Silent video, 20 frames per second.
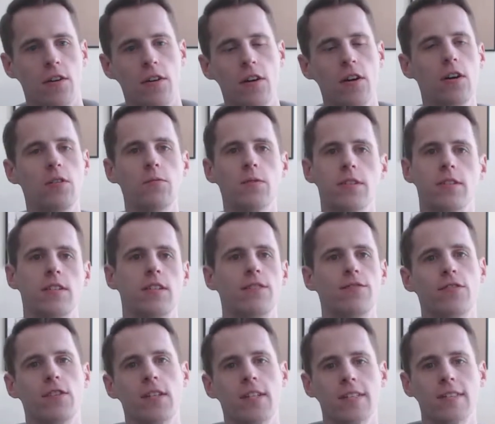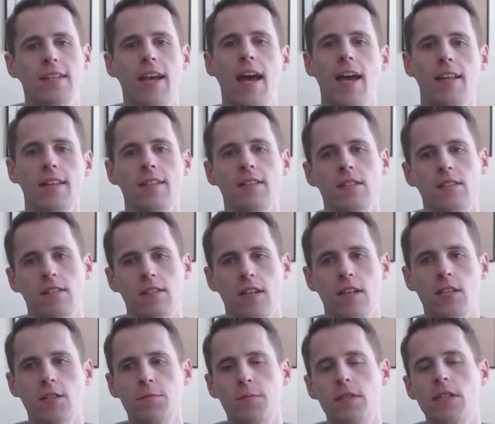all with differing talents,
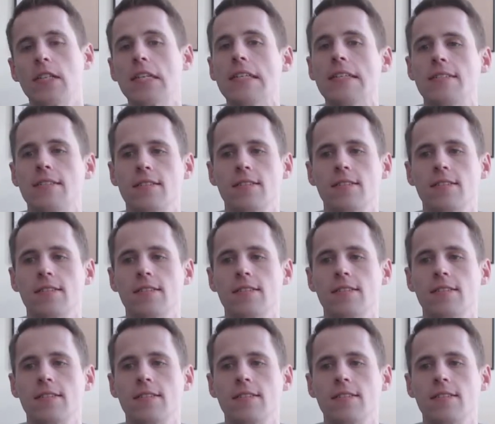expertise,